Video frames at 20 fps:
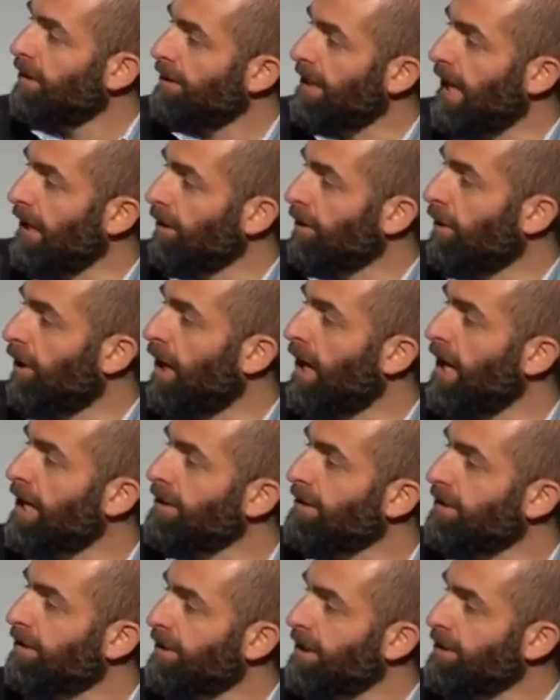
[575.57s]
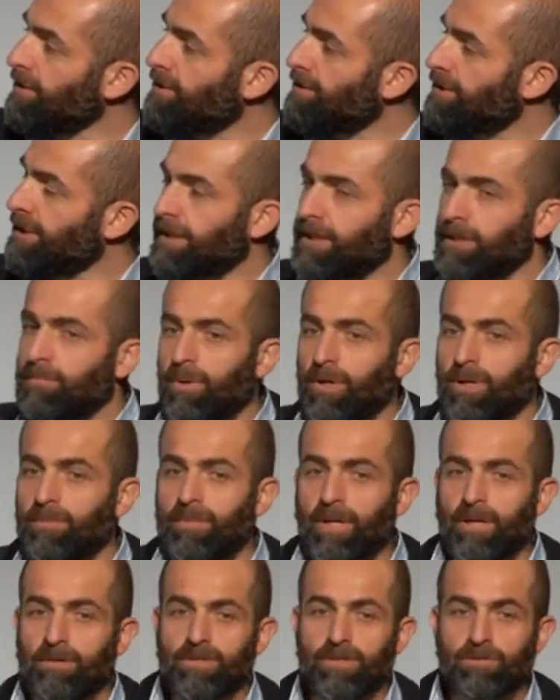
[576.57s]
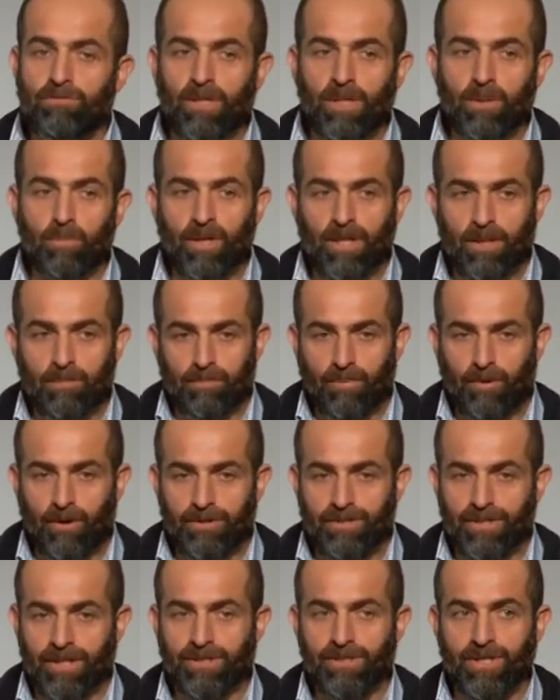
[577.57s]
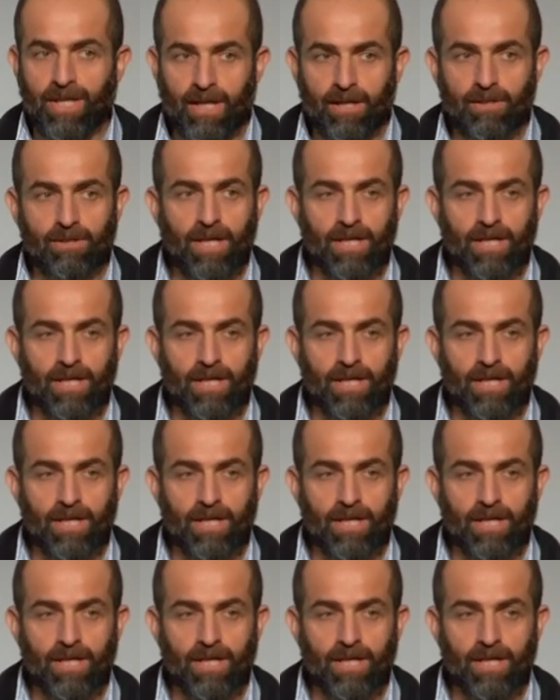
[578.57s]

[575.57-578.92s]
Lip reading: That line that you see at the bottom there is really where the projects end.